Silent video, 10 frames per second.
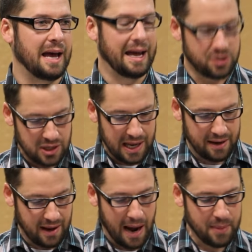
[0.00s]
And
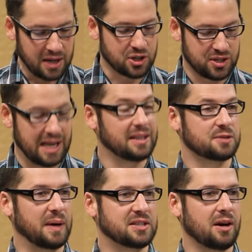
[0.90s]
I'm not just saying
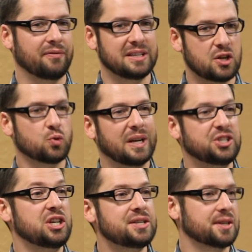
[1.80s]
this myself. This is what
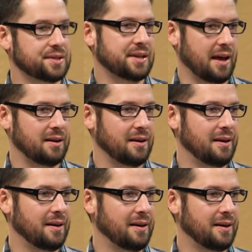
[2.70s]
Jesus said.
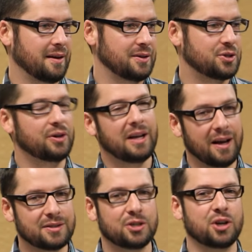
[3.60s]
Turn
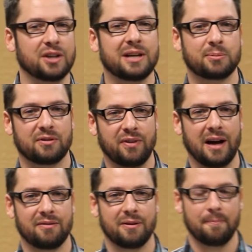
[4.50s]
to John chapter
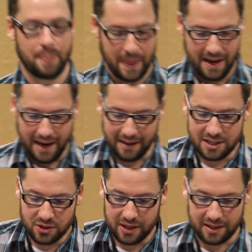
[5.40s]
5, and
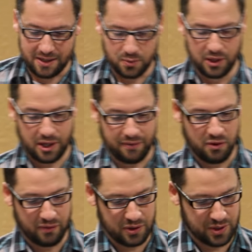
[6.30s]
let's look at this. We'll look at a
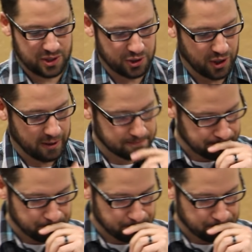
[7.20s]
few verses in John.